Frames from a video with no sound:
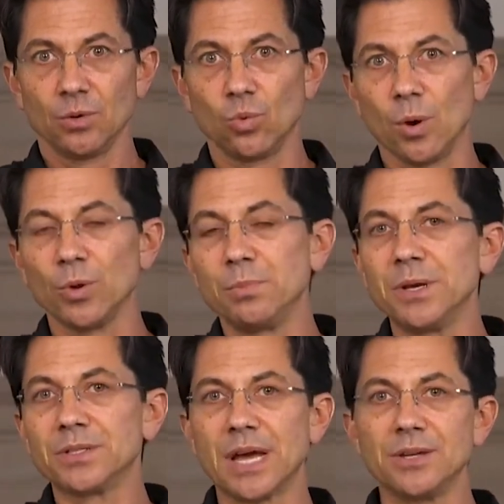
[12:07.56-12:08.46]
where will you be
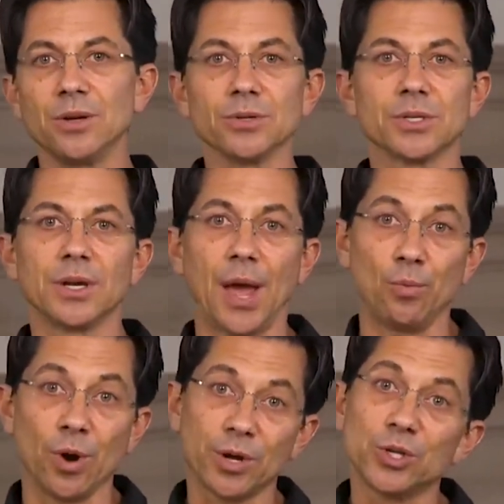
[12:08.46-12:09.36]
in 10 years? And
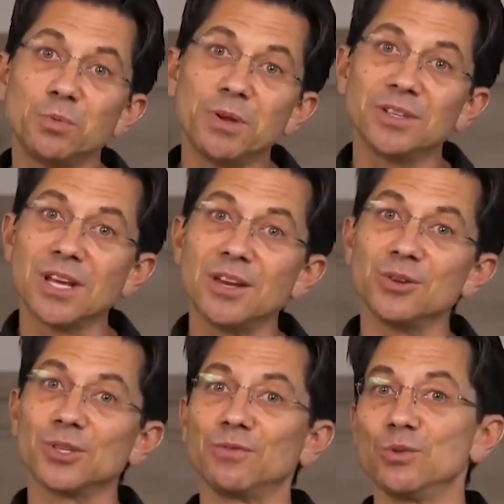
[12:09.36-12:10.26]
where could you be in 10
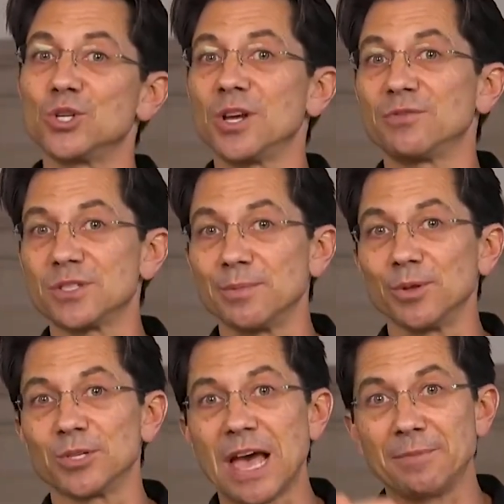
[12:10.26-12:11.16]
years if you shift some of
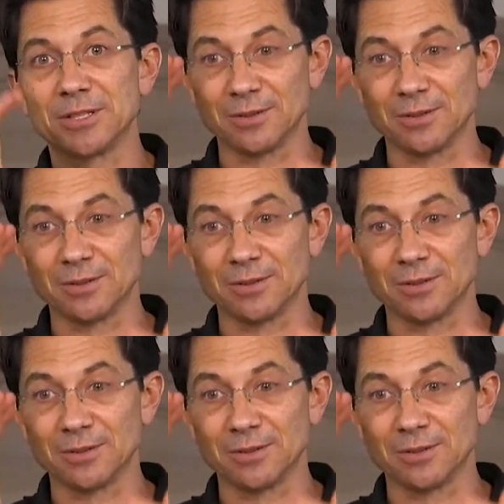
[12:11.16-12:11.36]
those habits?